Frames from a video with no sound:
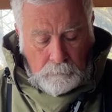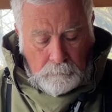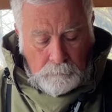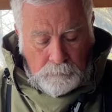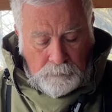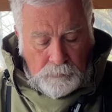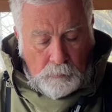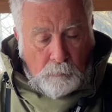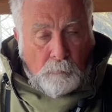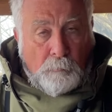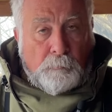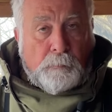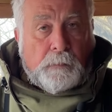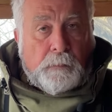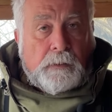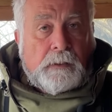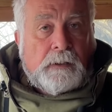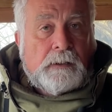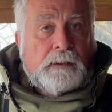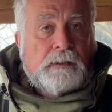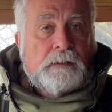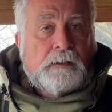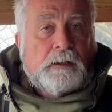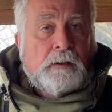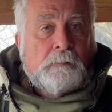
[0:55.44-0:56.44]
jump
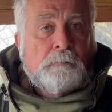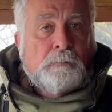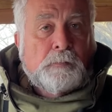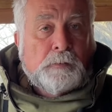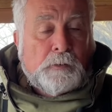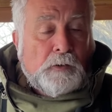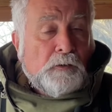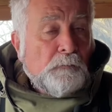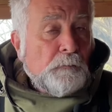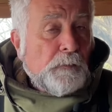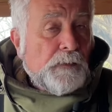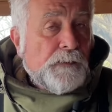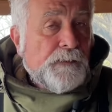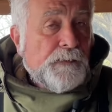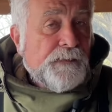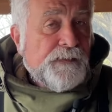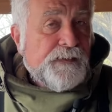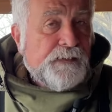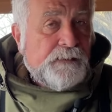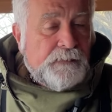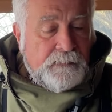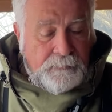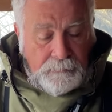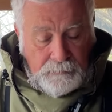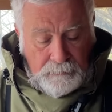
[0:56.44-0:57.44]
in
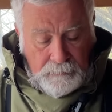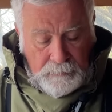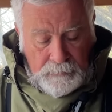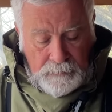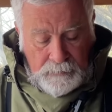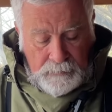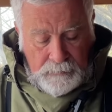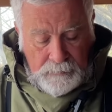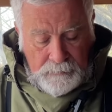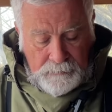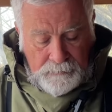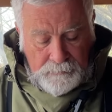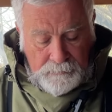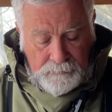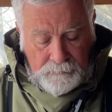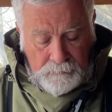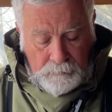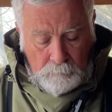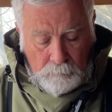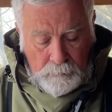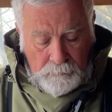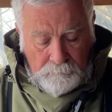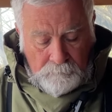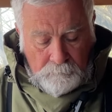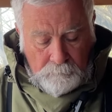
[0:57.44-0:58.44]
improvement is
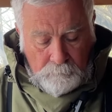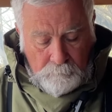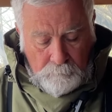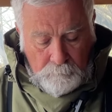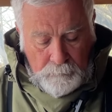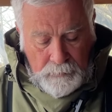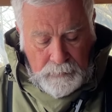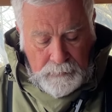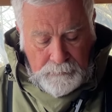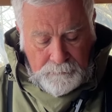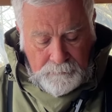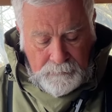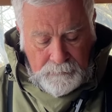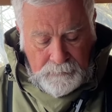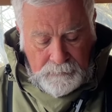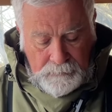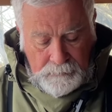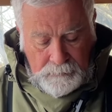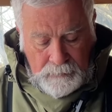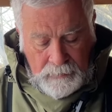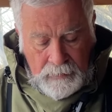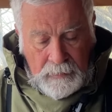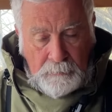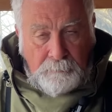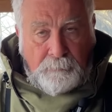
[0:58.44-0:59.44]
we've made
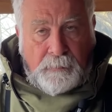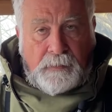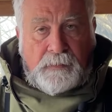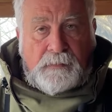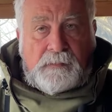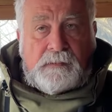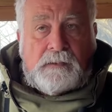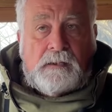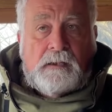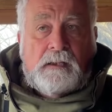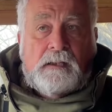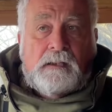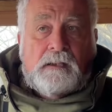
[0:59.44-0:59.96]
this eyepiece